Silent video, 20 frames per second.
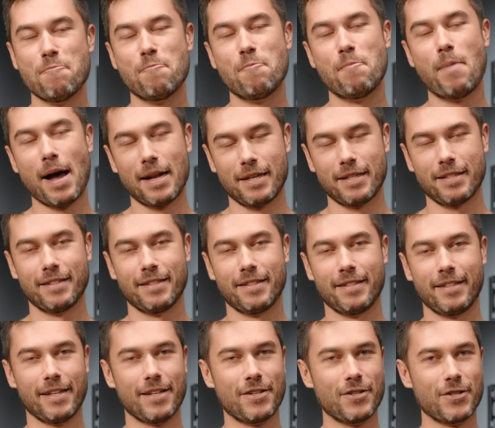but
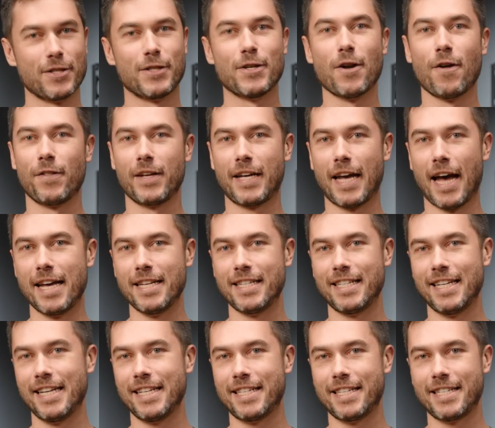it's just not the
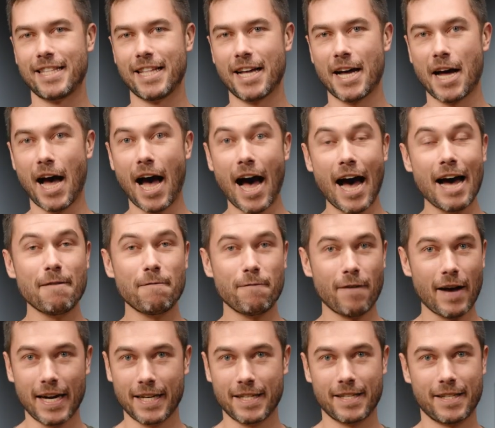case. It's the hard
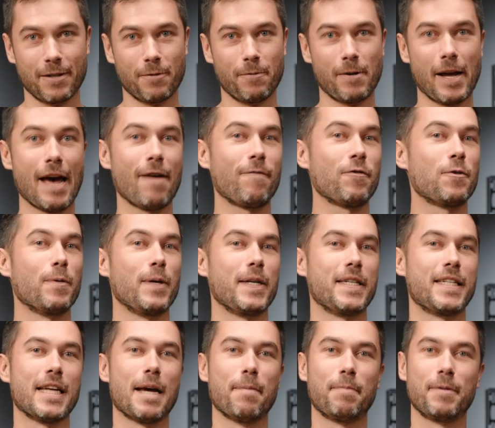fact that we have to
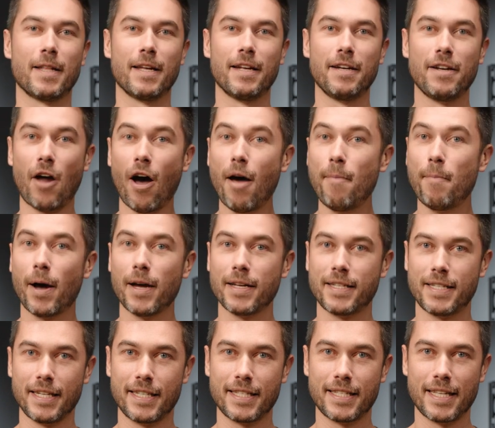accept that
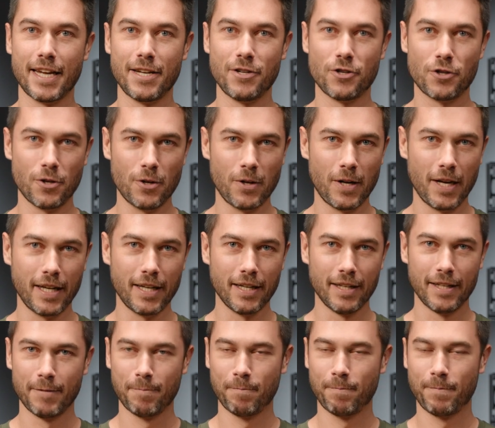9x16 shooting
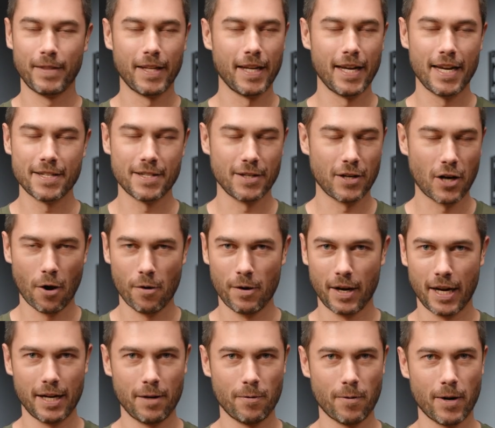isn't
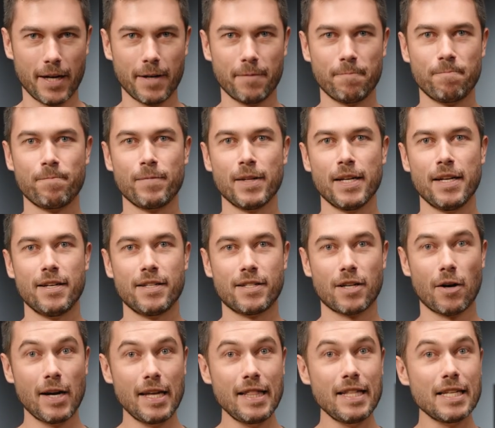going anywhere.
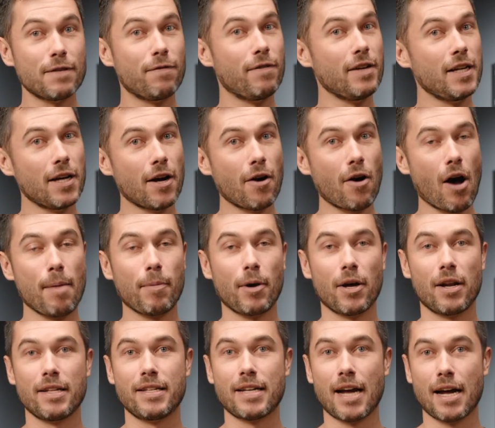So in this video, I'm
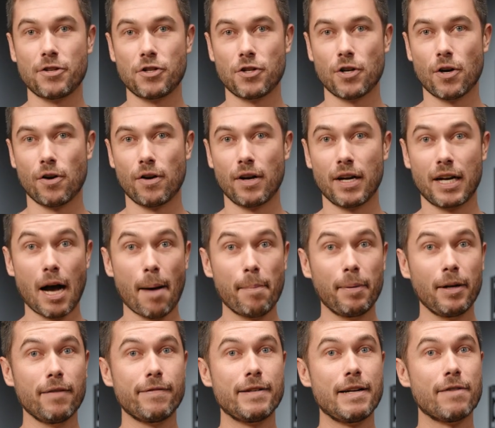going to touch on a
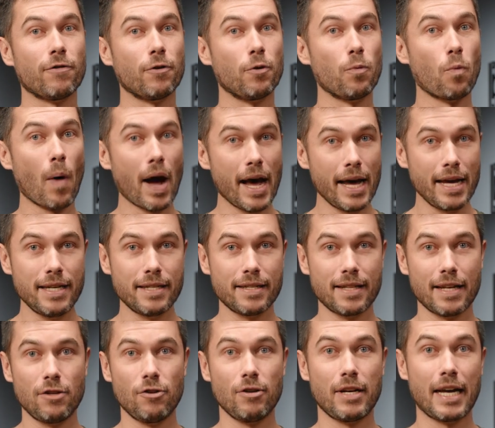couple of different ways
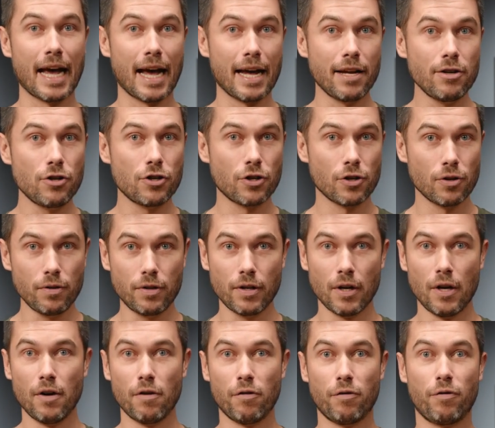that you can shoot
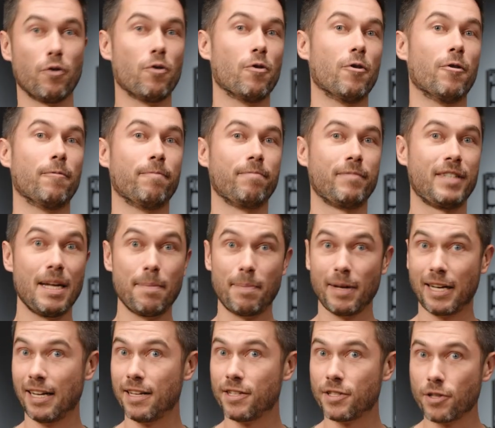for
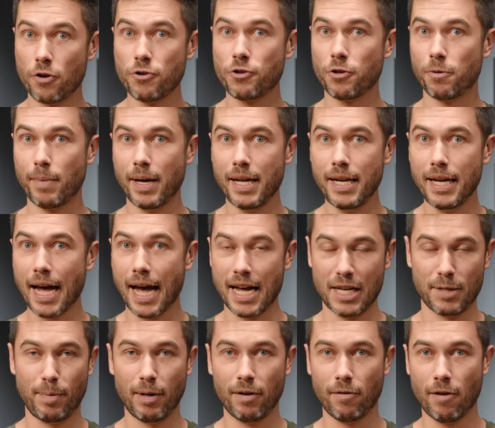typically social media
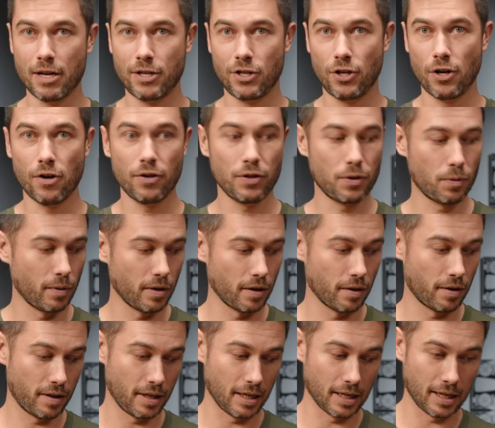aspect ratios
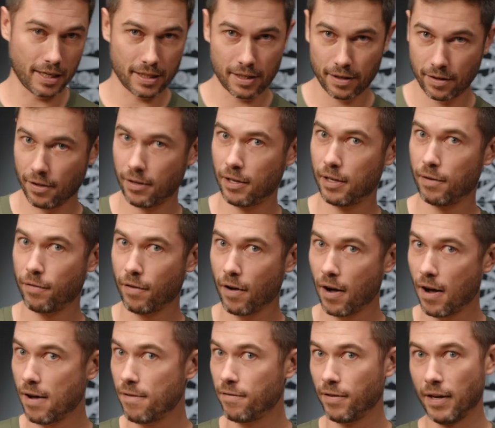with the Alexa
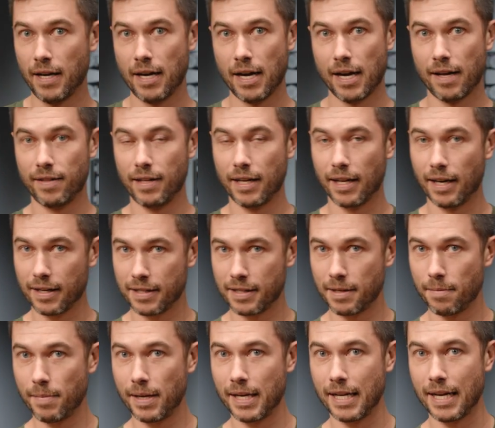35 and the
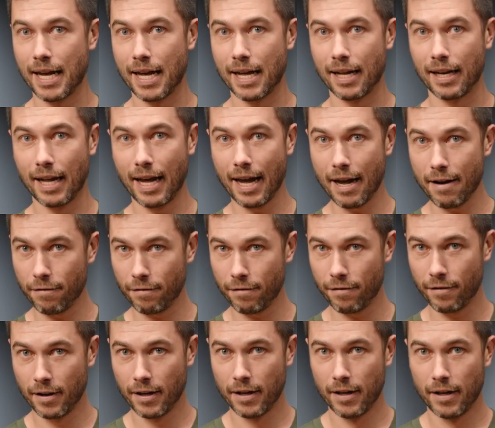Alexa Mini LF.